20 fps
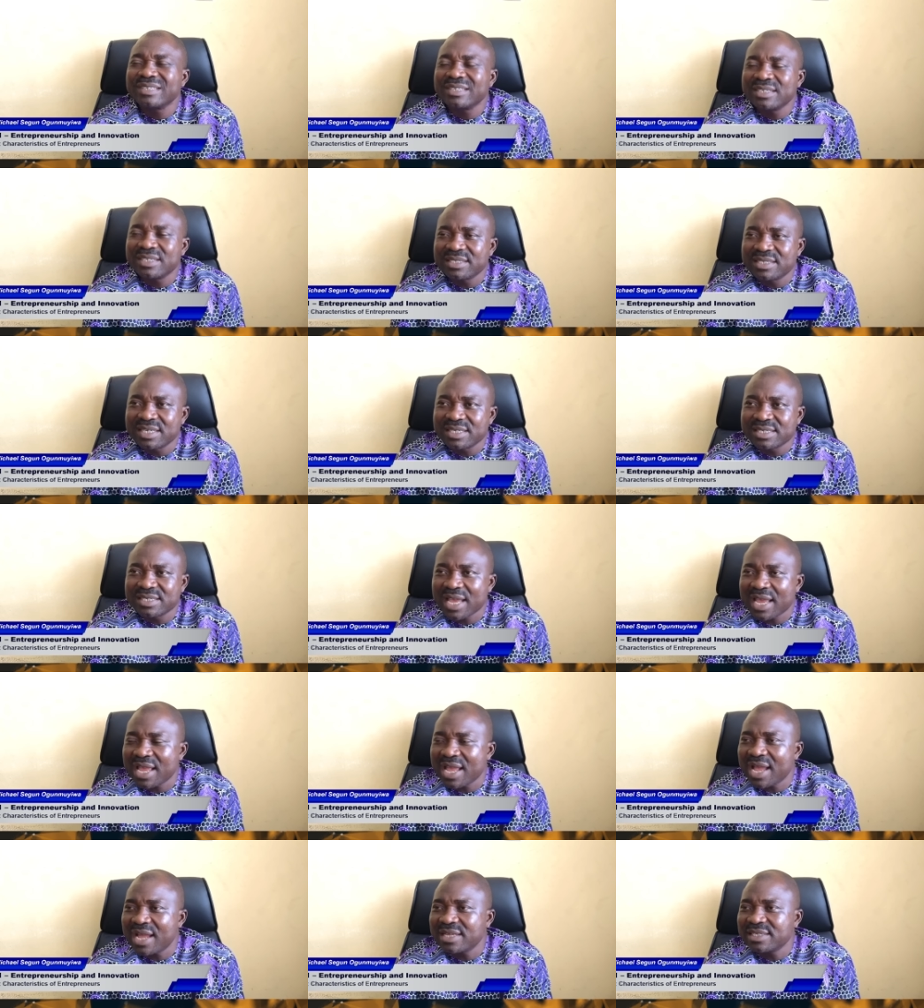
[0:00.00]
his
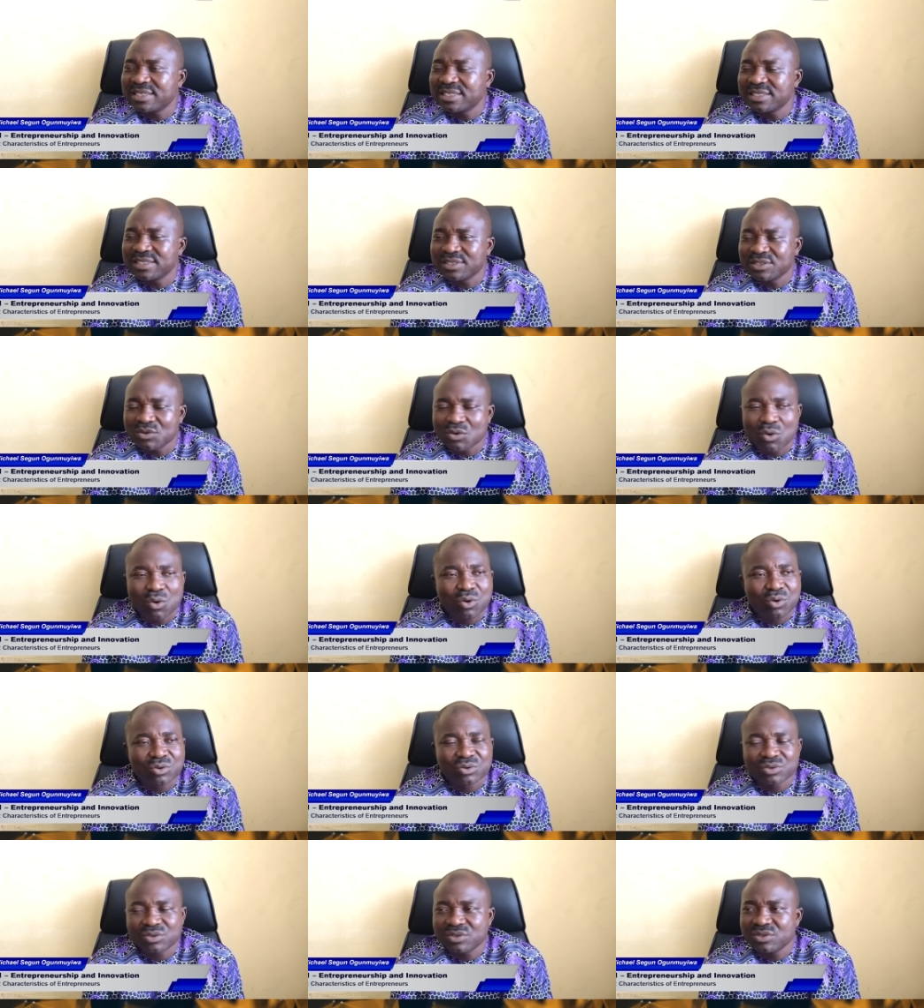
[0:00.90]
desired
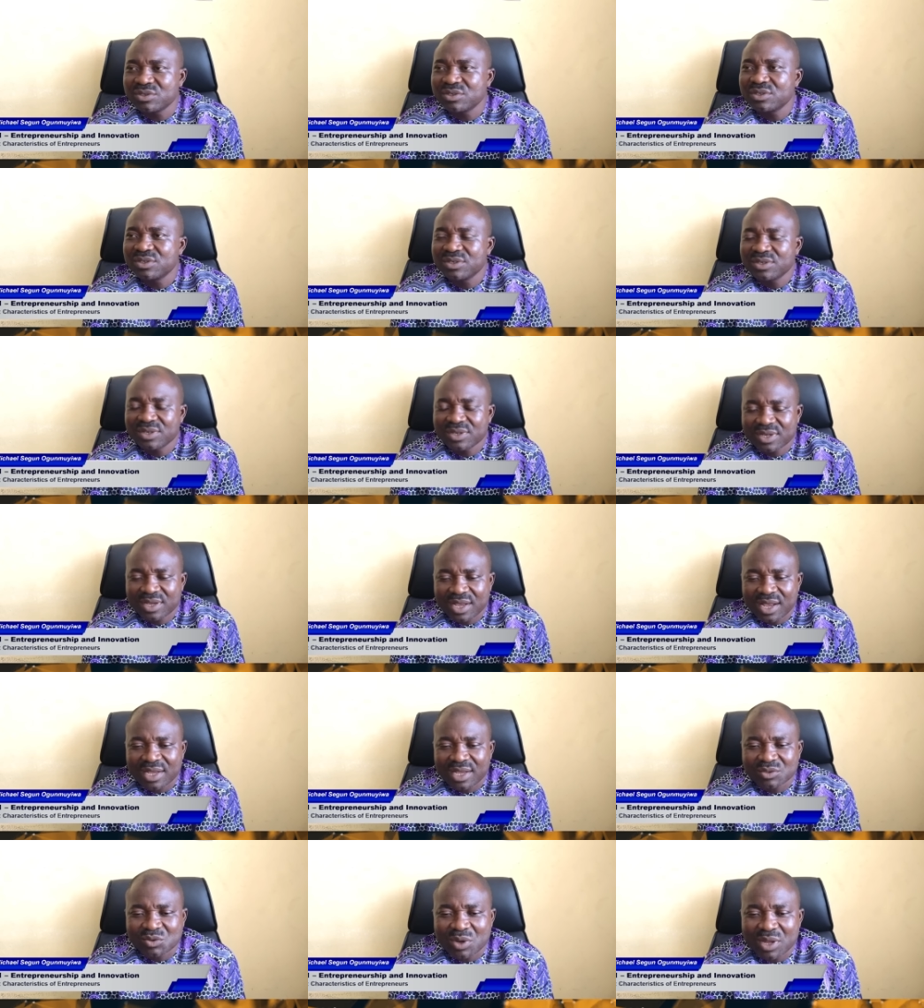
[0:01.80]
goals
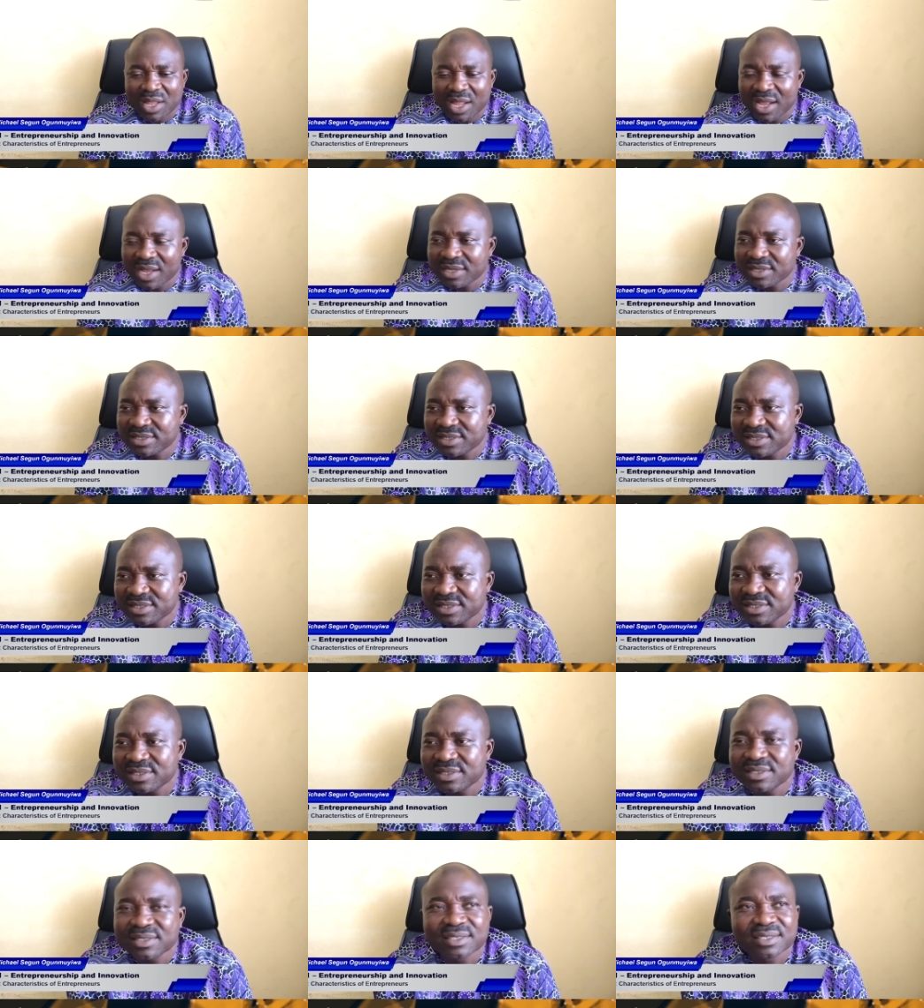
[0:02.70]
as well as
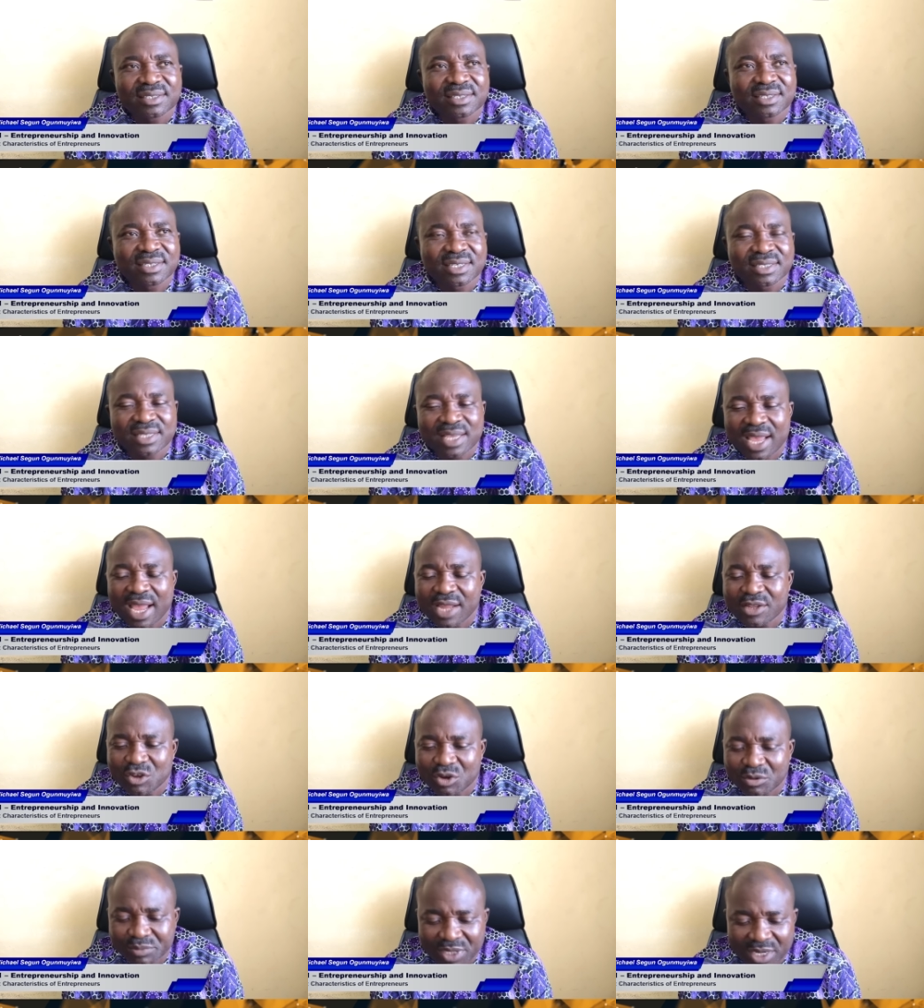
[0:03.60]
his
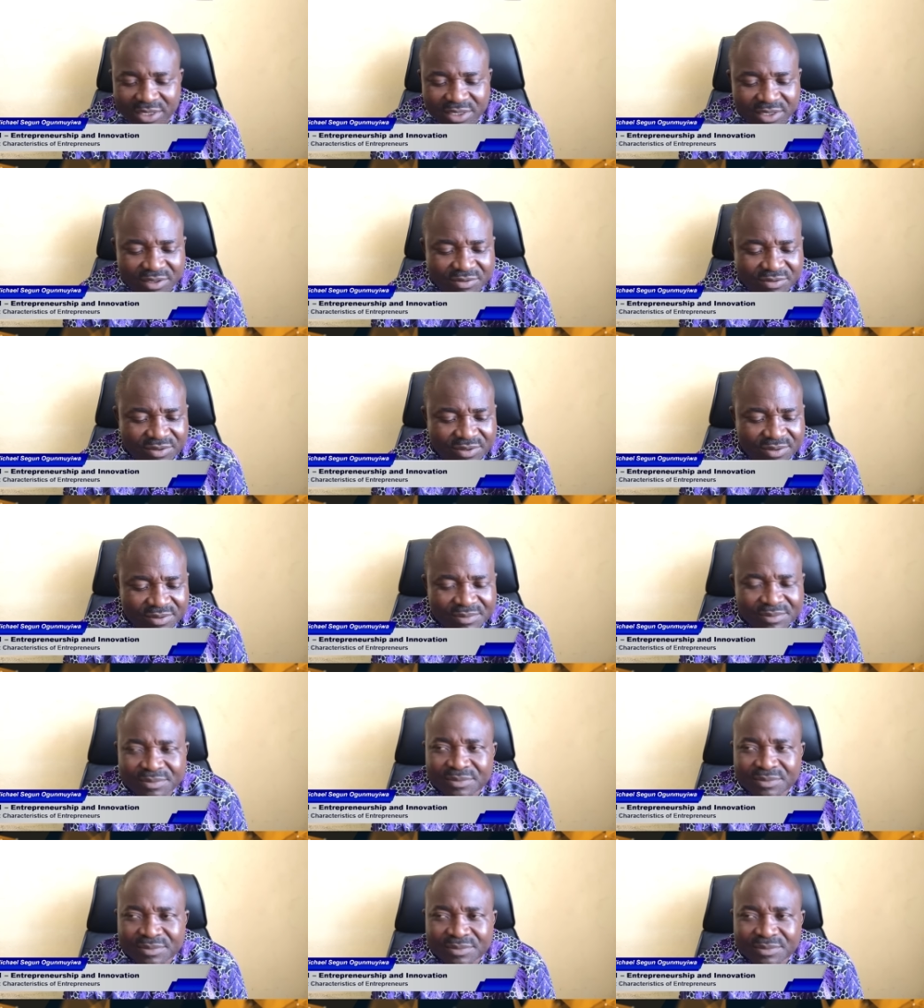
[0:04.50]
desired objectives.